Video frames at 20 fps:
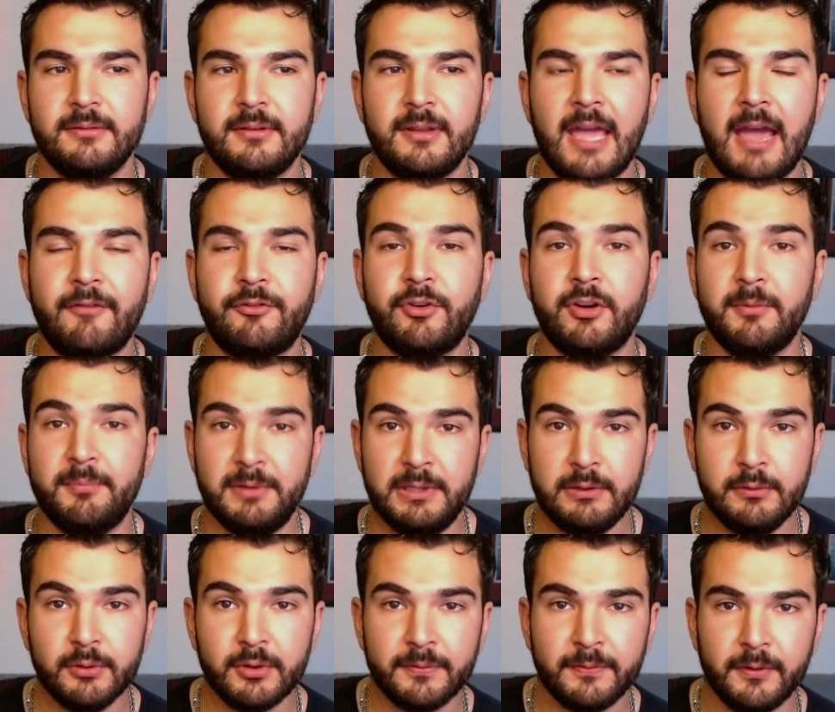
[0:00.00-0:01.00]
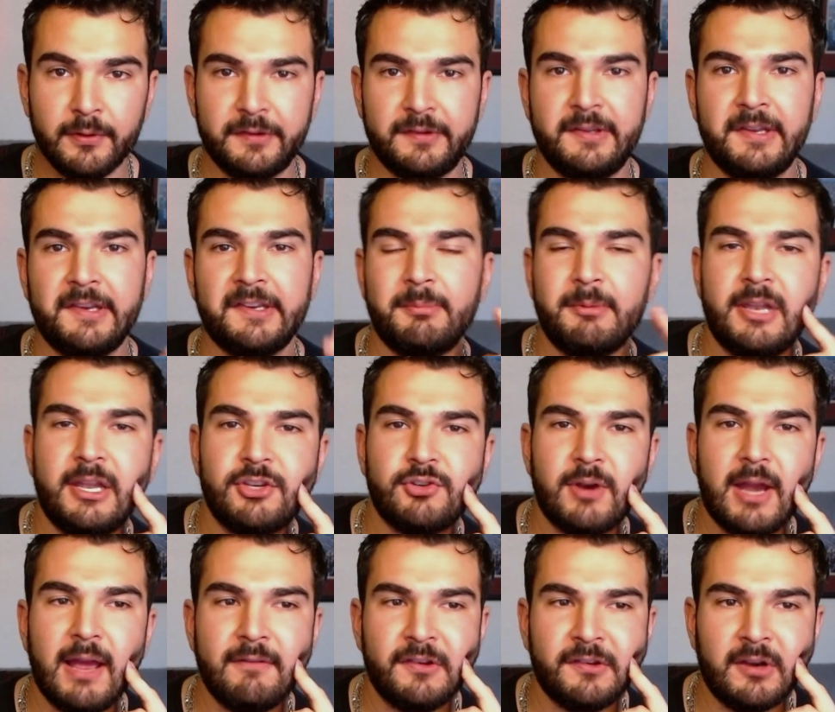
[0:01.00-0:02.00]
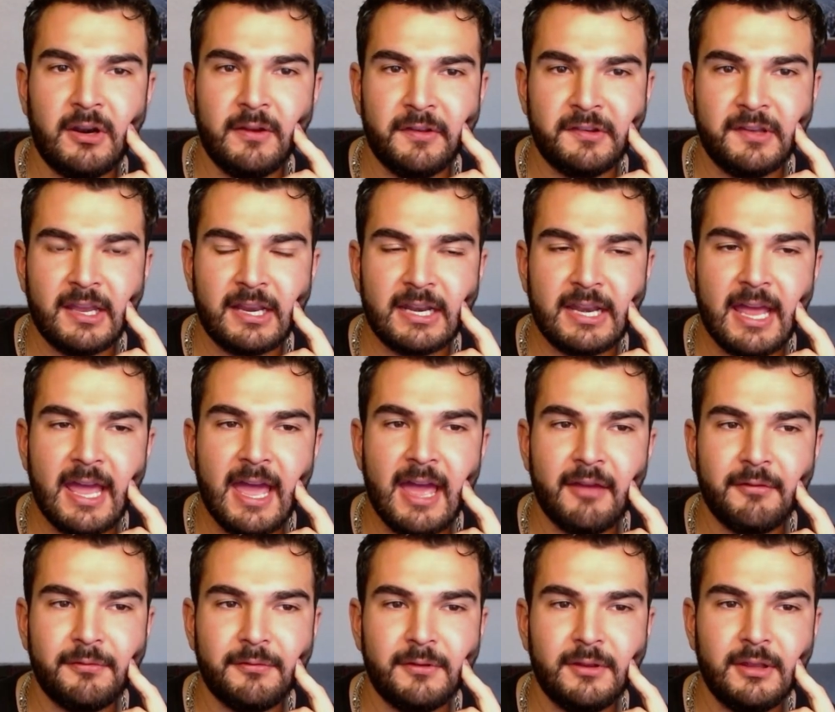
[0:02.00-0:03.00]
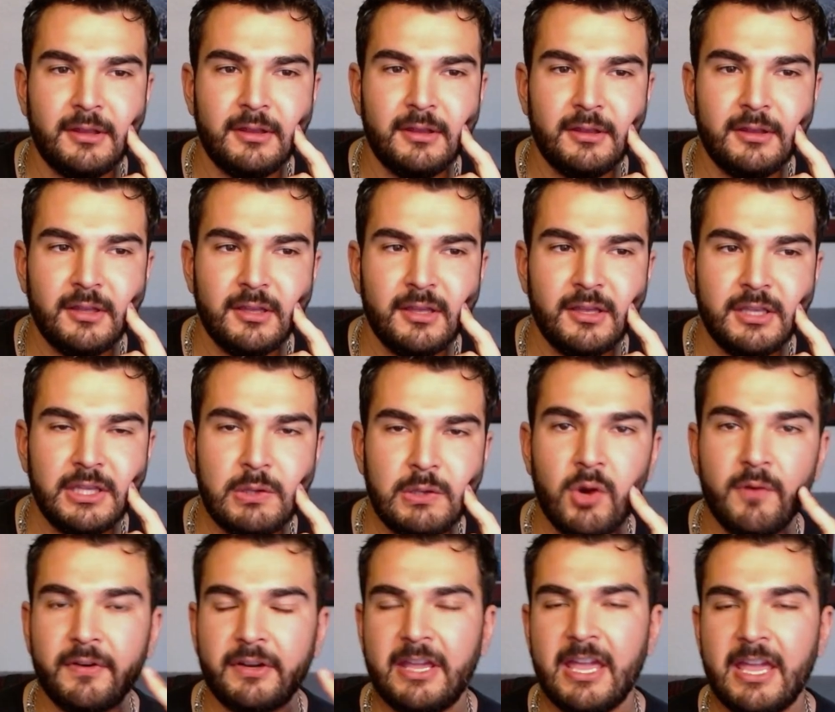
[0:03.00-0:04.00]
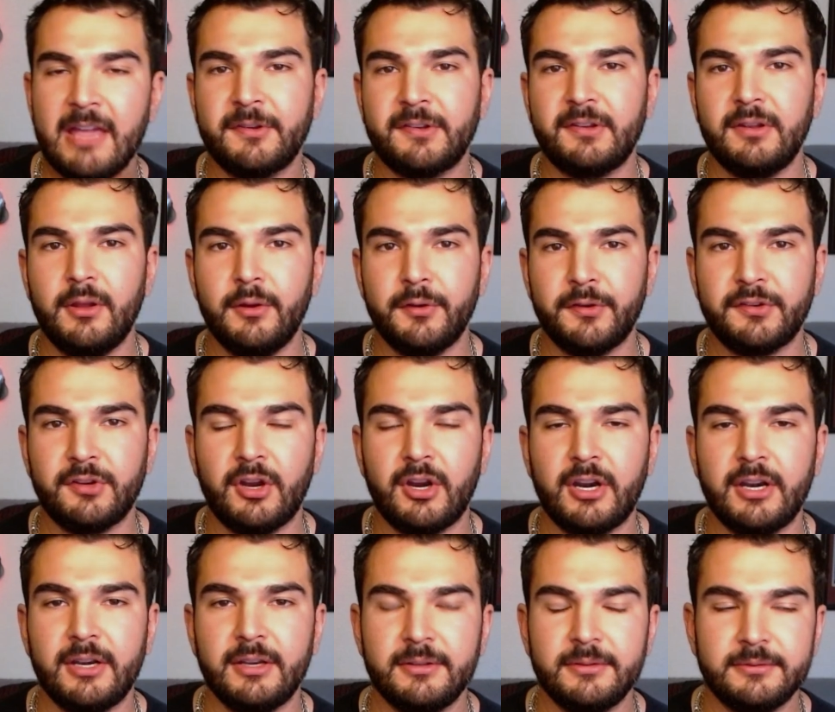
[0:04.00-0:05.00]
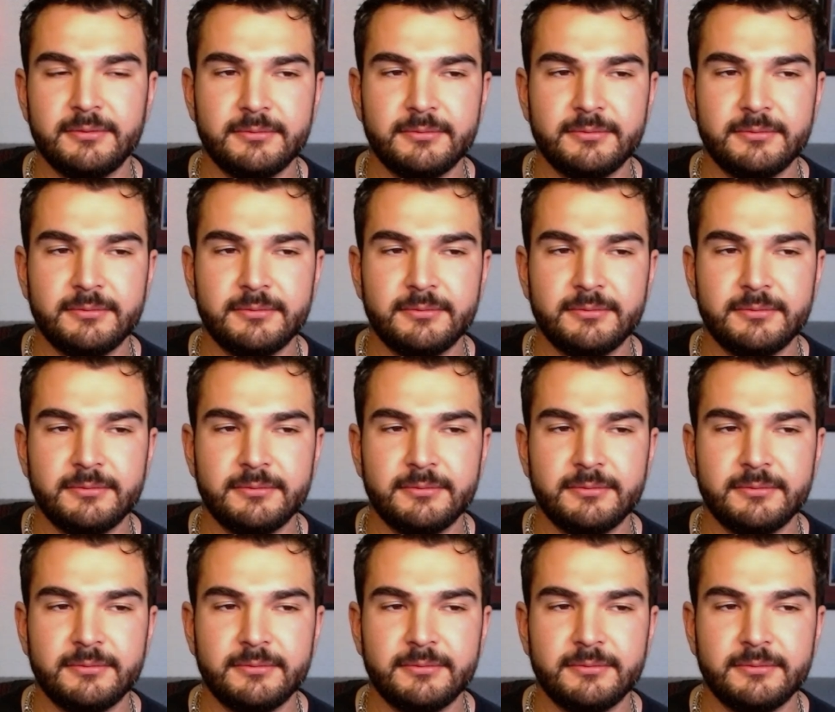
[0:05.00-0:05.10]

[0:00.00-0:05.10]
after a beautiful six-minute drive to start the second half. You overcame a slow start.